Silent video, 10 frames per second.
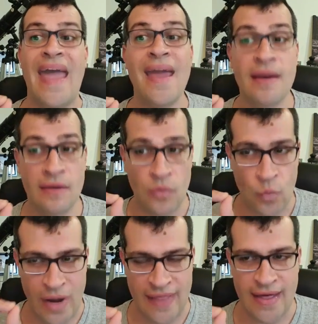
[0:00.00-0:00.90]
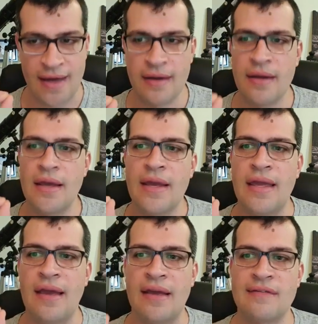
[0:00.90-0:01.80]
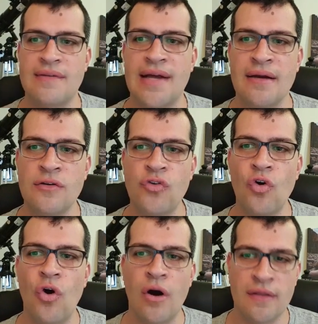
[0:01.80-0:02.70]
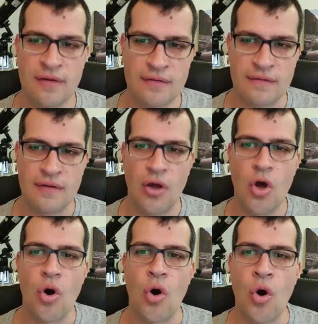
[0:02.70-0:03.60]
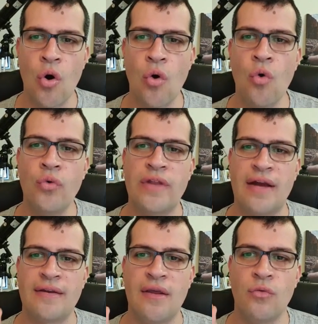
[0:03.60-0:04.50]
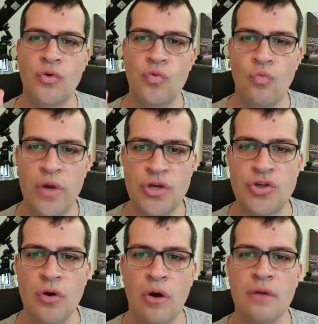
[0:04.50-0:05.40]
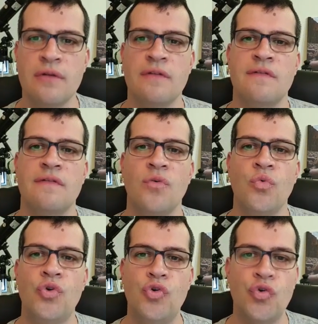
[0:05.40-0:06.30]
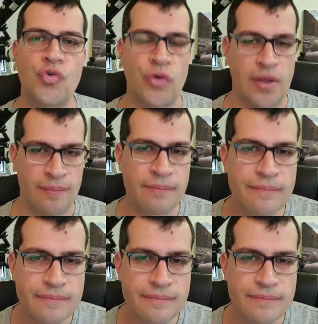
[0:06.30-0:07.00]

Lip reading: and whether he has done to others all that he would wish others would do to him.